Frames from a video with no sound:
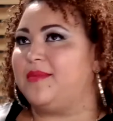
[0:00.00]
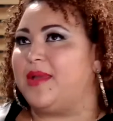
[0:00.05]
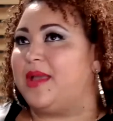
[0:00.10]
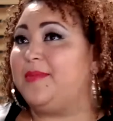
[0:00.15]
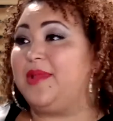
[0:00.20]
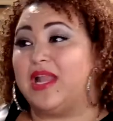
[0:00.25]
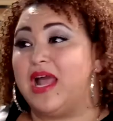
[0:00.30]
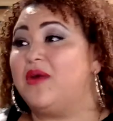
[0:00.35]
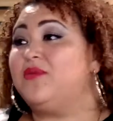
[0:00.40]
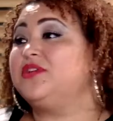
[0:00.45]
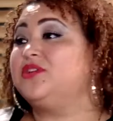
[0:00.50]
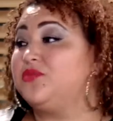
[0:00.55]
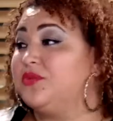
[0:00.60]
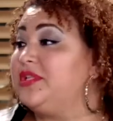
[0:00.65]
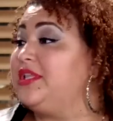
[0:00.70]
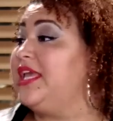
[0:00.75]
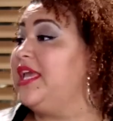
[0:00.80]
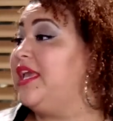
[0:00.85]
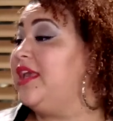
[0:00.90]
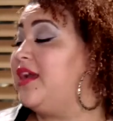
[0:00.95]
I mean, I was
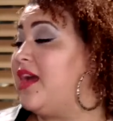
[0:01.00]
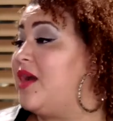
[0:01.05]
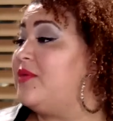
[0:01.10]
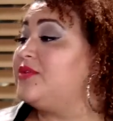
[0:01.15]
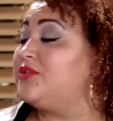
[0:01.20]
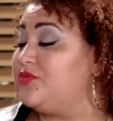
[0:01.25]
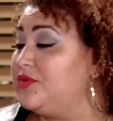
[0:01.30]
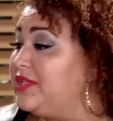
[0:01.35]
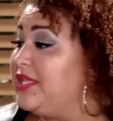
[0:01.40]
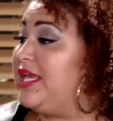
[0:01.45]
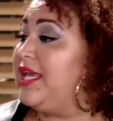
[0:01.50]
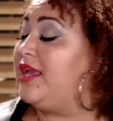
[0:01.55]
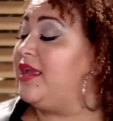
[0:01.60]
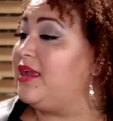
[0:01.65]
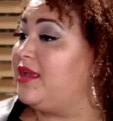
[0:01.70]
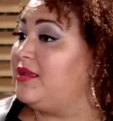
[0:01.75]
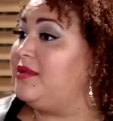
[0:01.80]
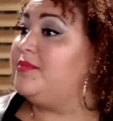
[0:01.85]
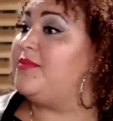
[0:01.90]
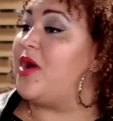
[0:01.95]
really I was really
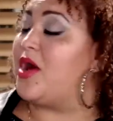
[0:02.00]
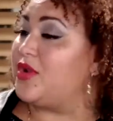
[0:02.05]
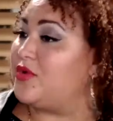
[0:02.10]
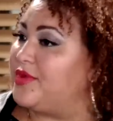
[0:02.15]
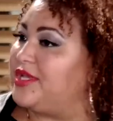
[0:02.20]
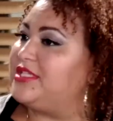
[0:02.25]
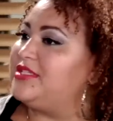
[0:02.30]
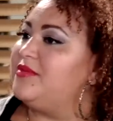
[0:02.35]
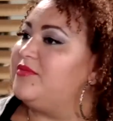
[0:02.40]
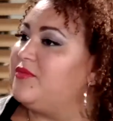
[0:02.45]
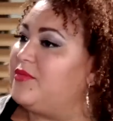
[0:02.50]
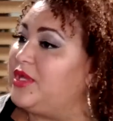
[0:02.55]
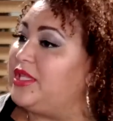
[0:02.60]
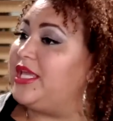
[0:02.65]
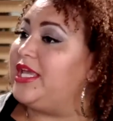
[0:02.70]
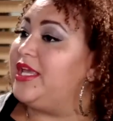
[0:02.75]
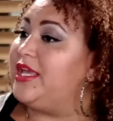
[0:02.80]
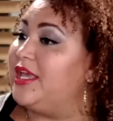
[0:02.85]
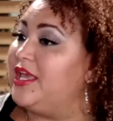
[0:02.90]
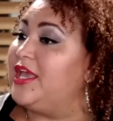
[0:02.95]
pondering we should
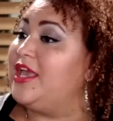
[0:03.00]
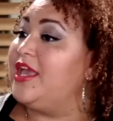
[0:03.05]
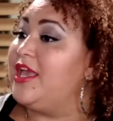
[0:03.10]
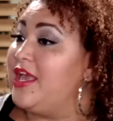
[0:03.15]
really, all be blessed